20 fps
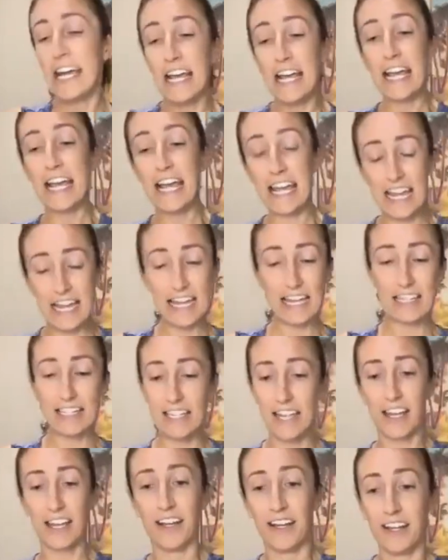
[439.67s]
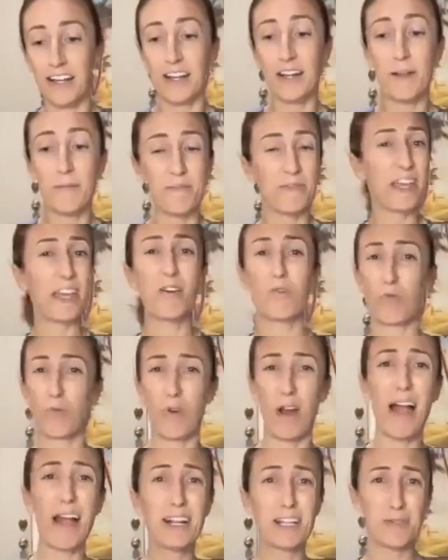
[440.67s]
And it
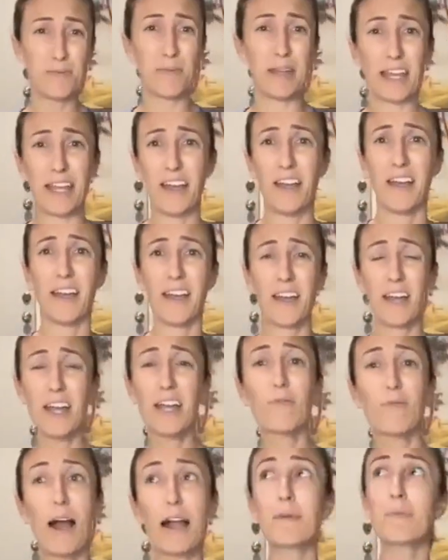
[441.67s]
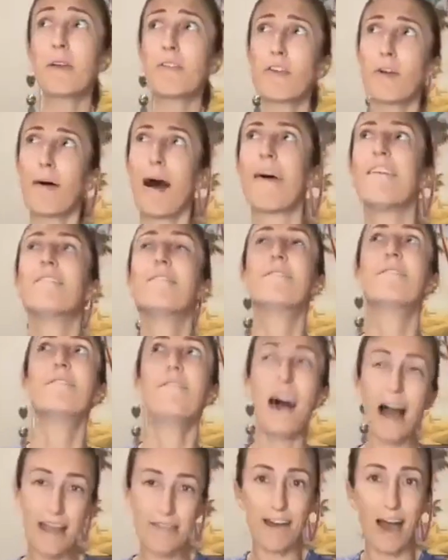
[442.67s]
wrecked me. It wrecked me for about
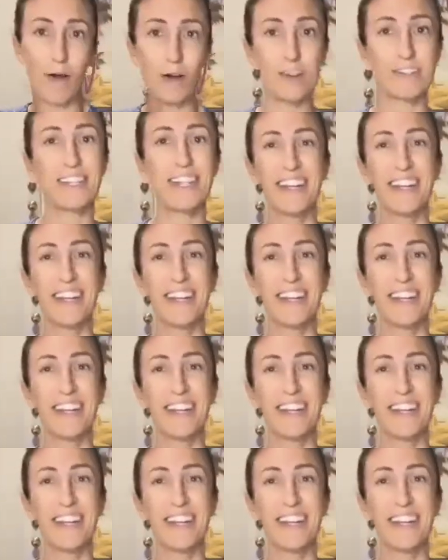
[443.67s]
five hours.